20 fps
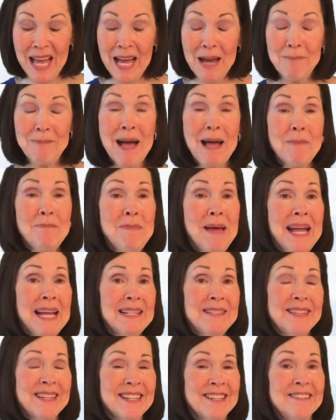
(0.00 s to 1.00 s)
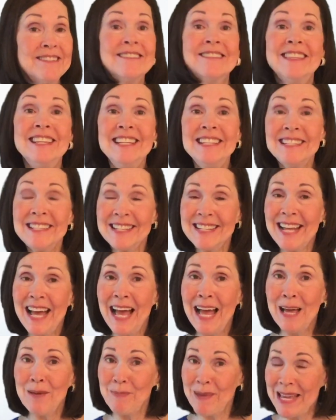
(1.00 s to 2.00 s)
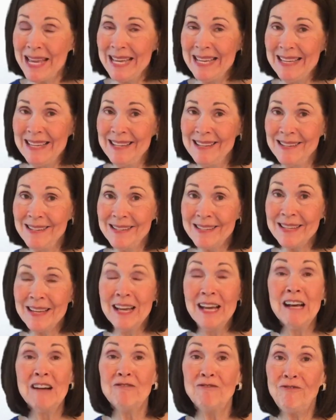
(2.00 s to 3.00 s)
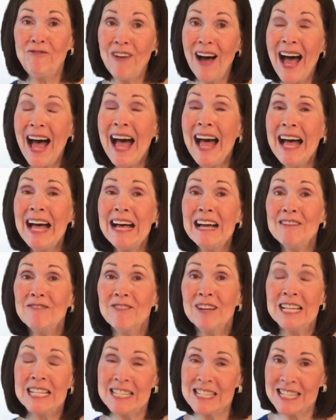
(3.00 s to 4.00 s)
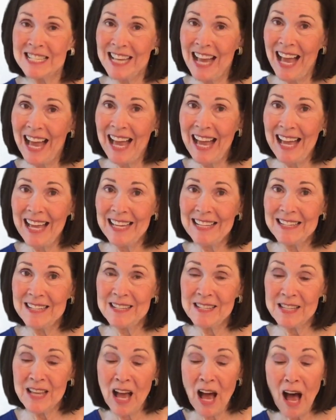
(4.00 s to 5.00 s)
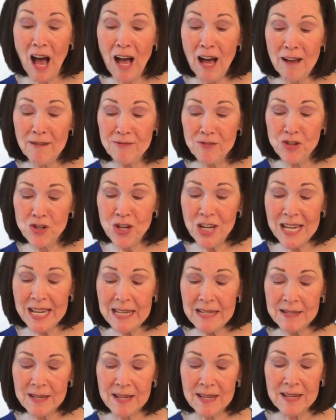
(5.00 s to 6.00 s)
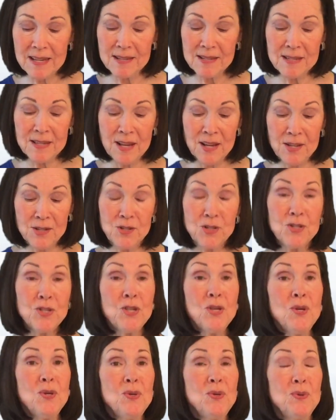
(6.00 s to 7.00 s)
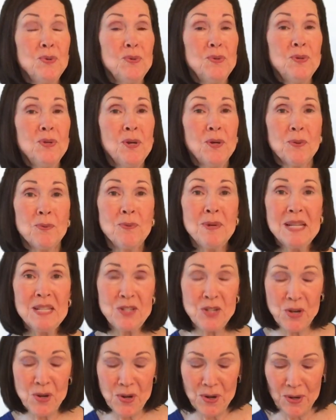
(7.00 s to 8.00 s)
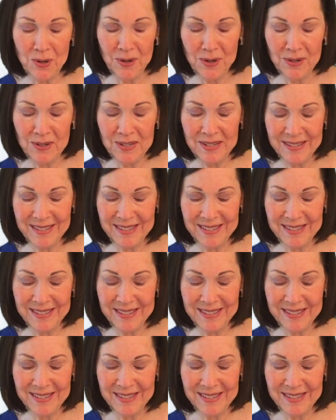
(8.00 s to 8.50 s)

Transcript: My message this time is 5 Signs of Jesus' Soon Return.